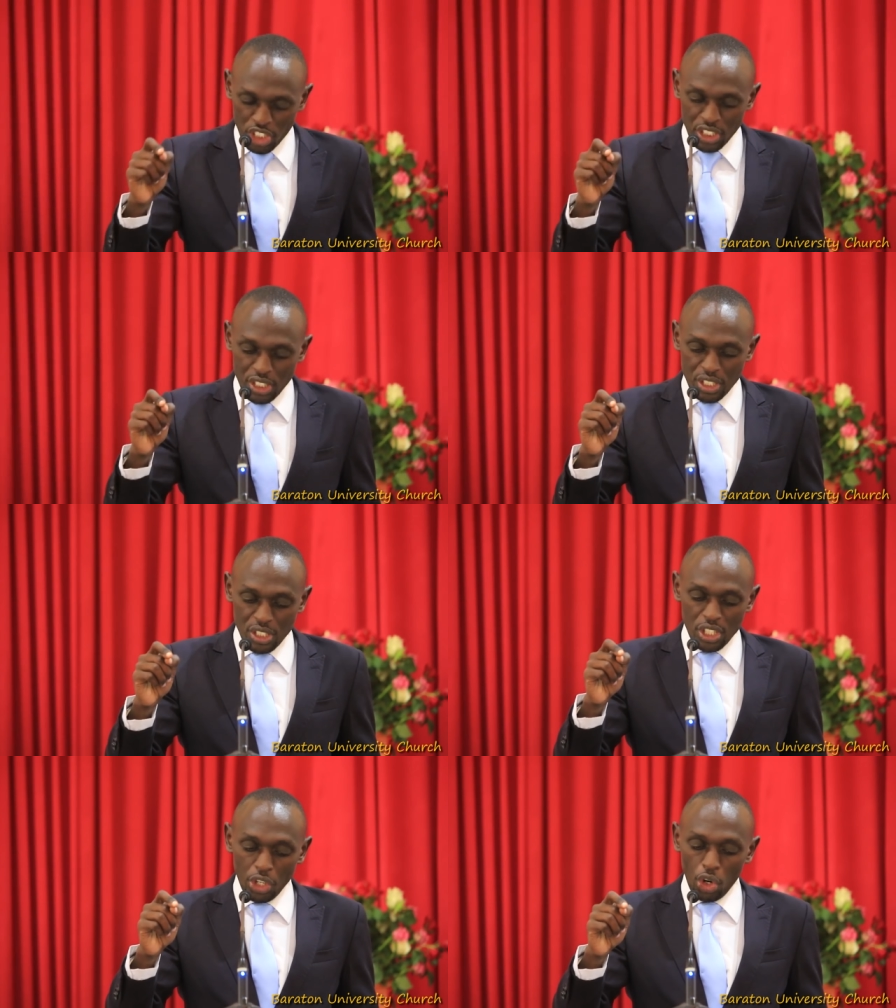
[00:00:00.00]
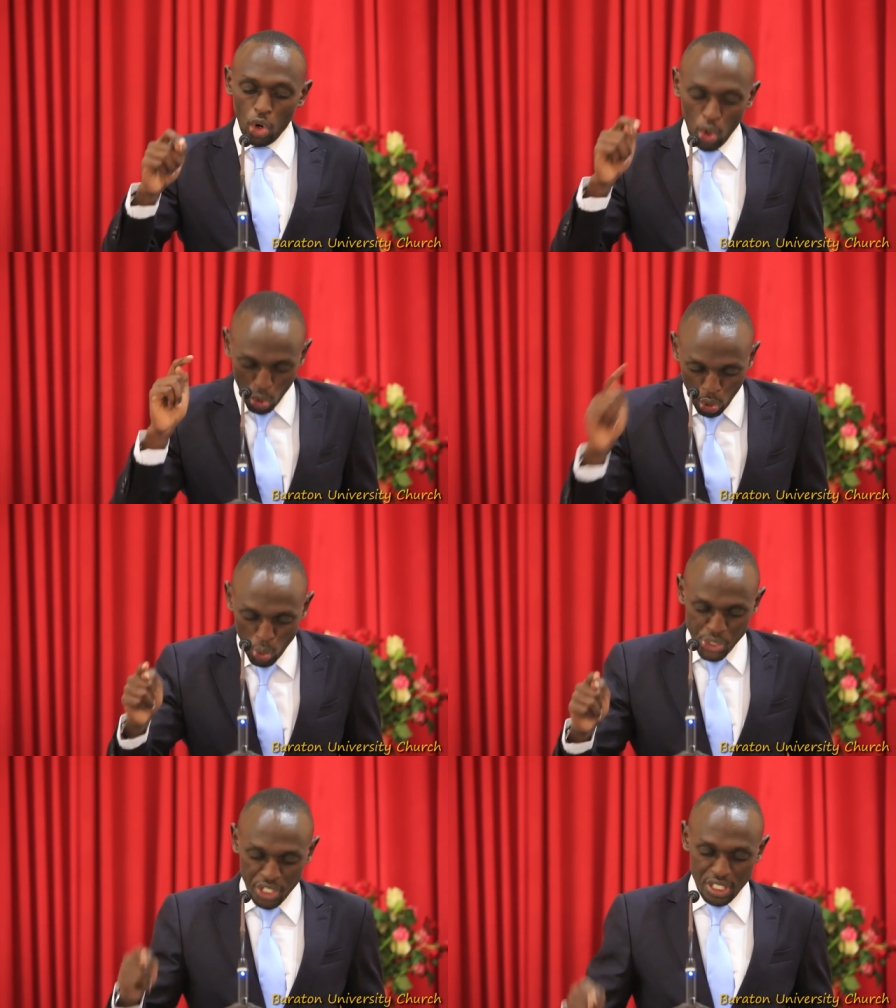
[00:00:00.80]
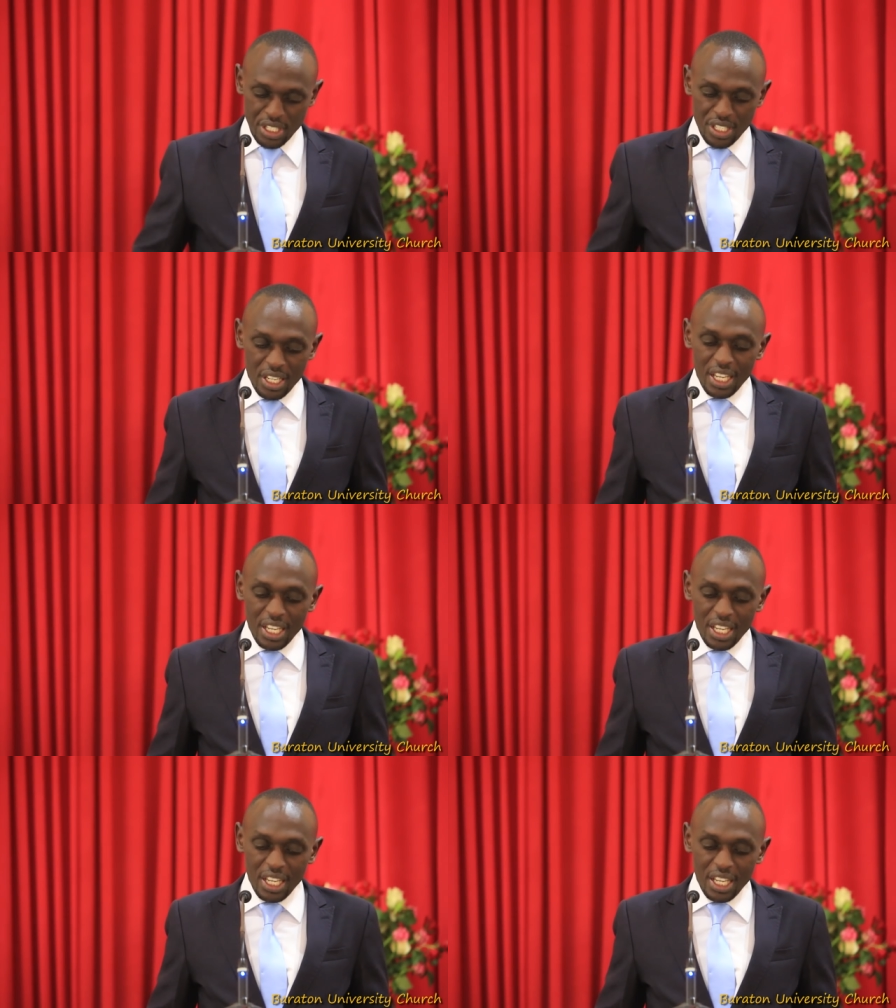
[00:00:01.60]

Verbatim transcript: it or lose it.